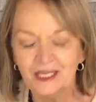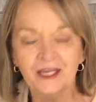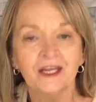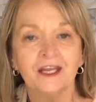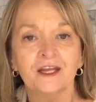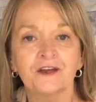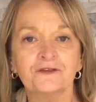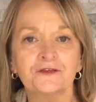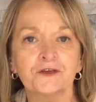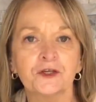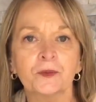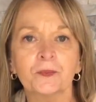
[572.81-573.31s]

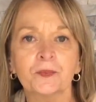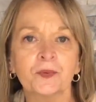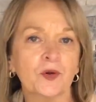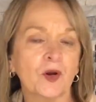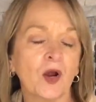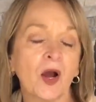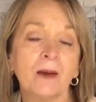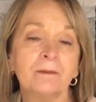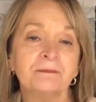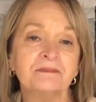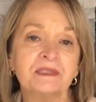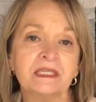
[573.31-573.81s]
If you're
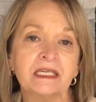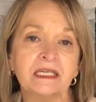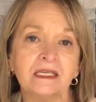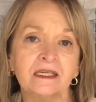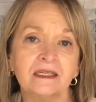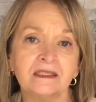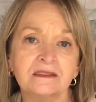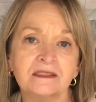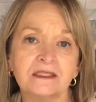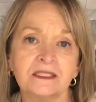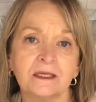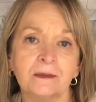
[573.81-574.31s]

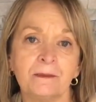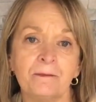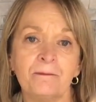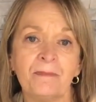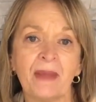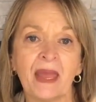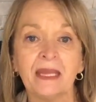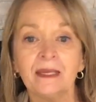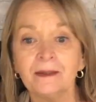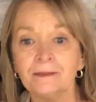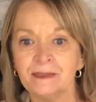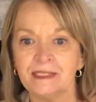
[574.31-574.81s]
prompted to
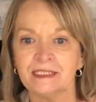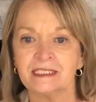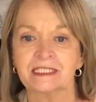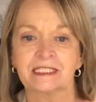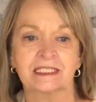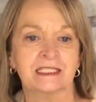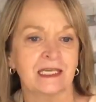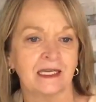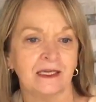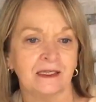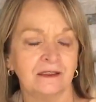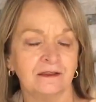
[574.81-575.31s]

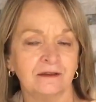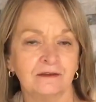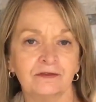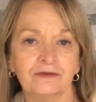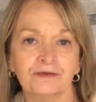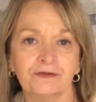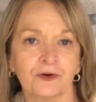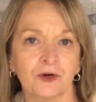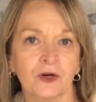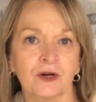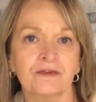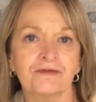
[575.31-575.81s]
babysit
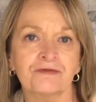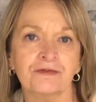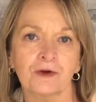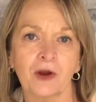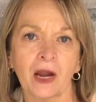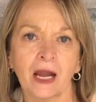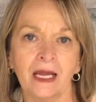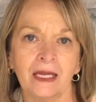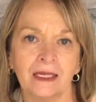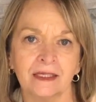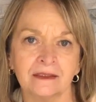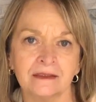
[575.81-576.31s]
for a
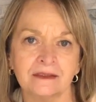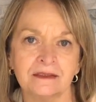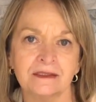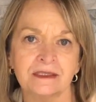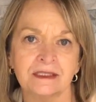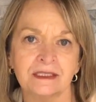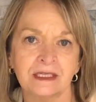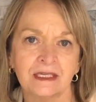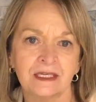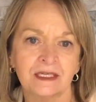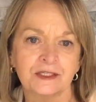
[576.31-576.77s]
friend